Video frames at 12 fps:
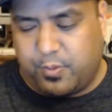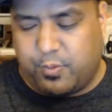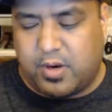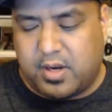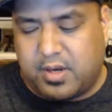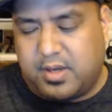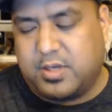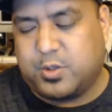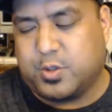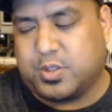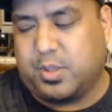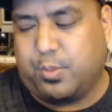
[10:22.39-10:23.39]
we're at an
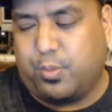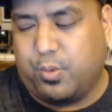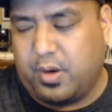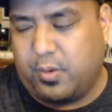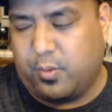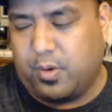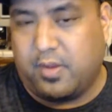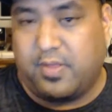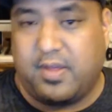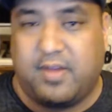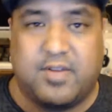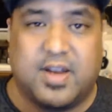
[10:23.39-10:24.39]
interesting point where
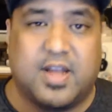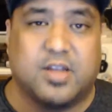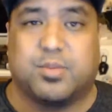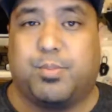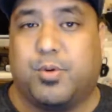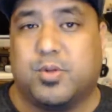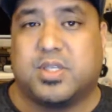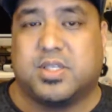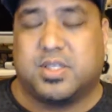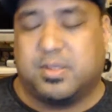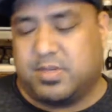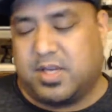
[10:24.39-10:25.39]
they've announced both
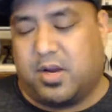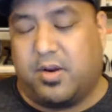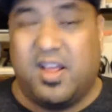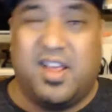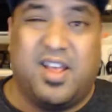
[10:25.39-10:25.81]
systems out,